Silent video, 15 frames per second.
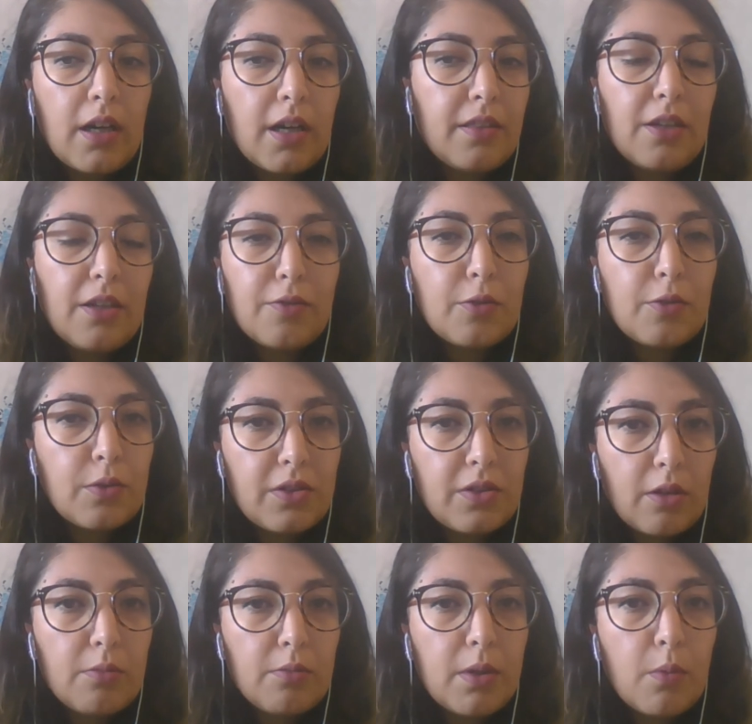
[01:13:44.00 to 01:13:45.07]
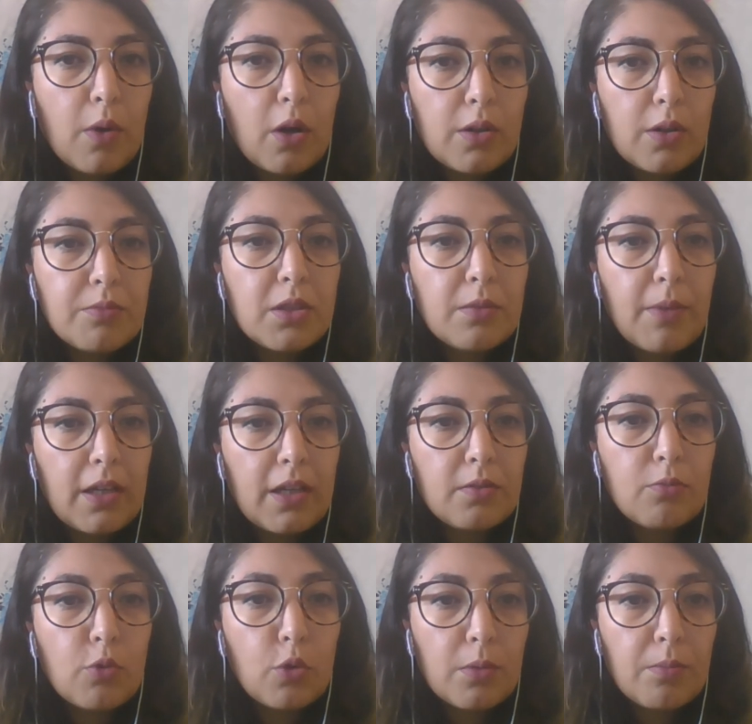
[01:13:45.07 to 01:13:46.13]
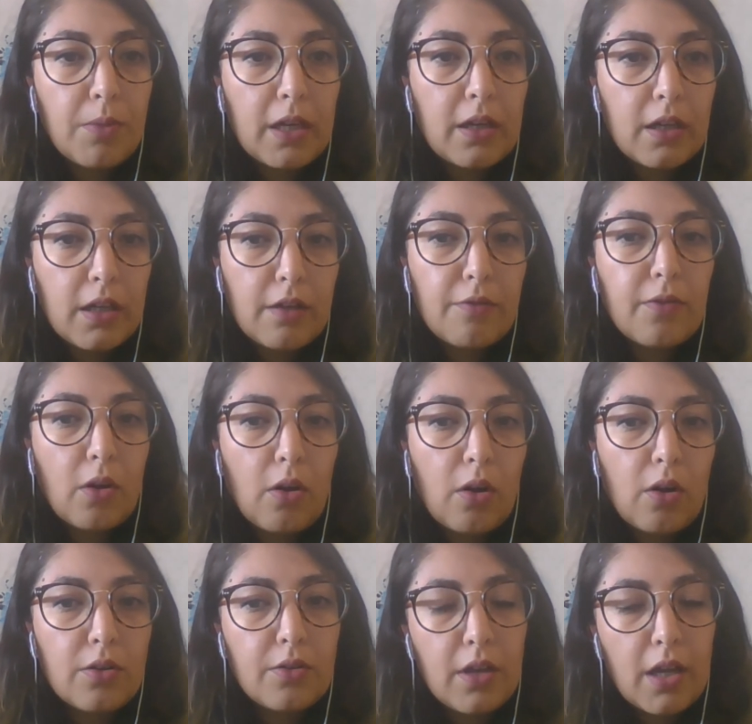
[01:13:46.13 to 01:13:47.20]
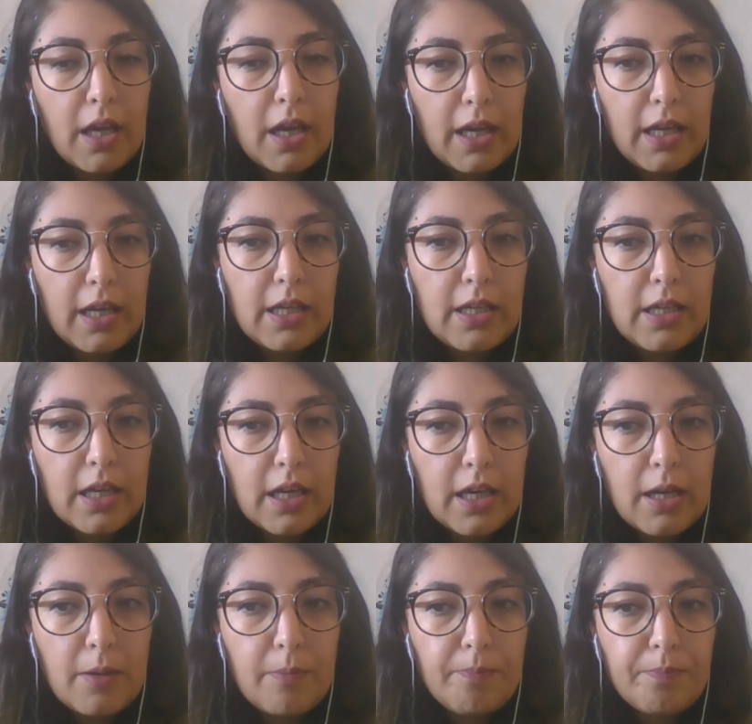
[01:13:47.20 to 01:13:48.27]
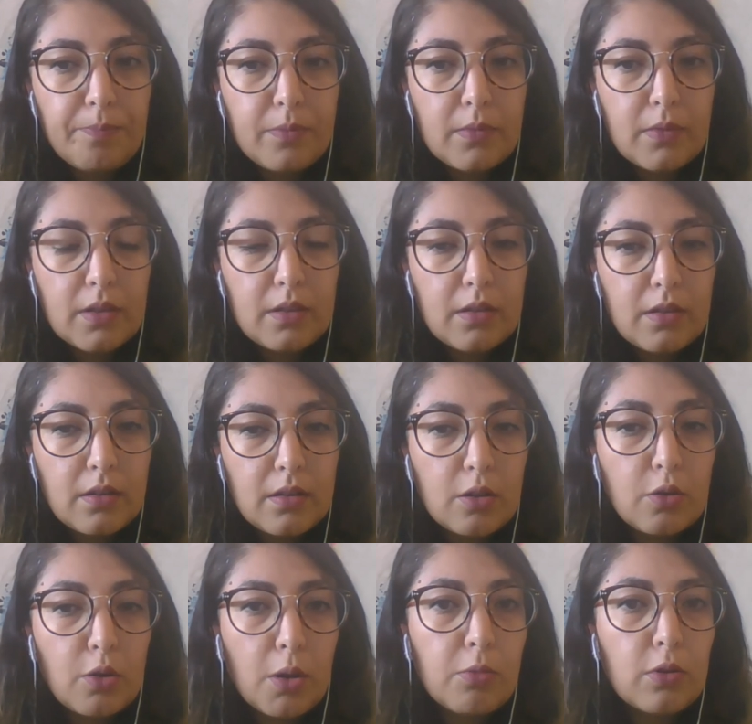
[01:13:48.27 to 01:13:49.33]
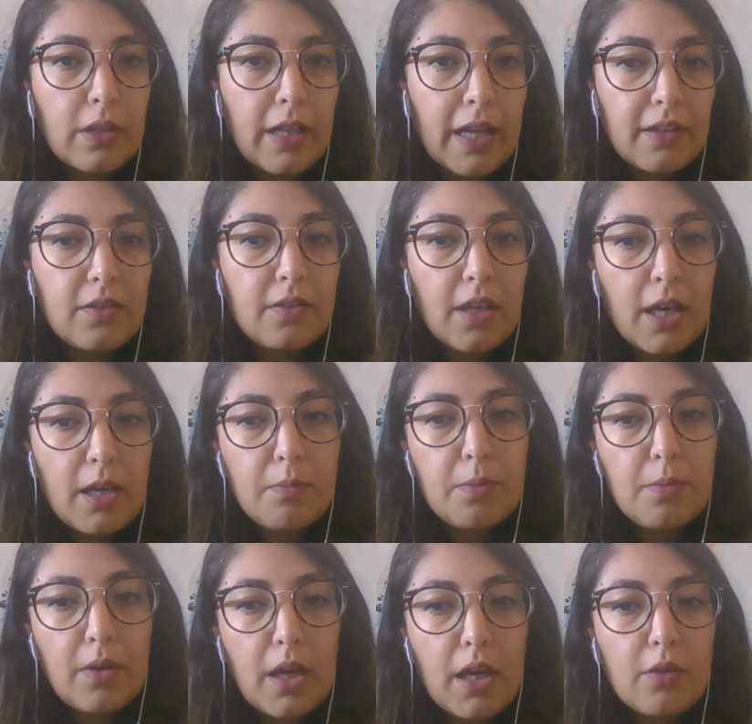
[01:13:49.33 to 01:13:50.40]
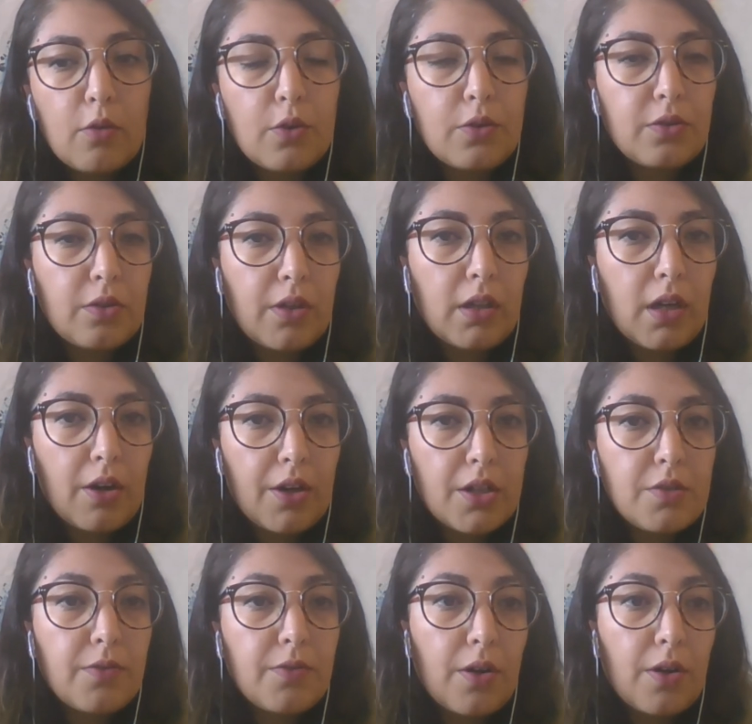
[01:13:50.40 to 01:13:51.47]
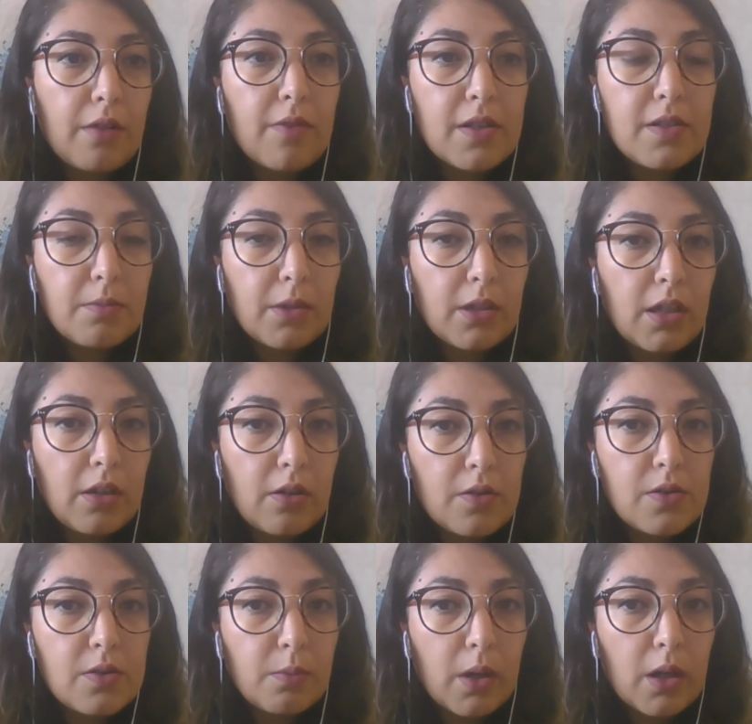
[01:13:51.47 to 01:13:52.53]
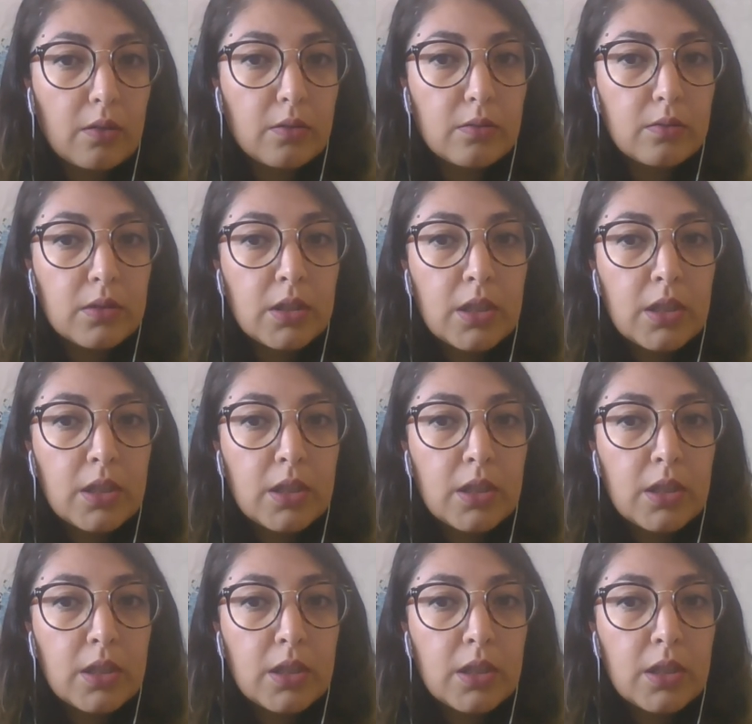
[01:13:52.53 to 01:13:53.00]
think, of course, that would be welcome to make us more competitive on a global landscape and also encourage foreign investment here as well.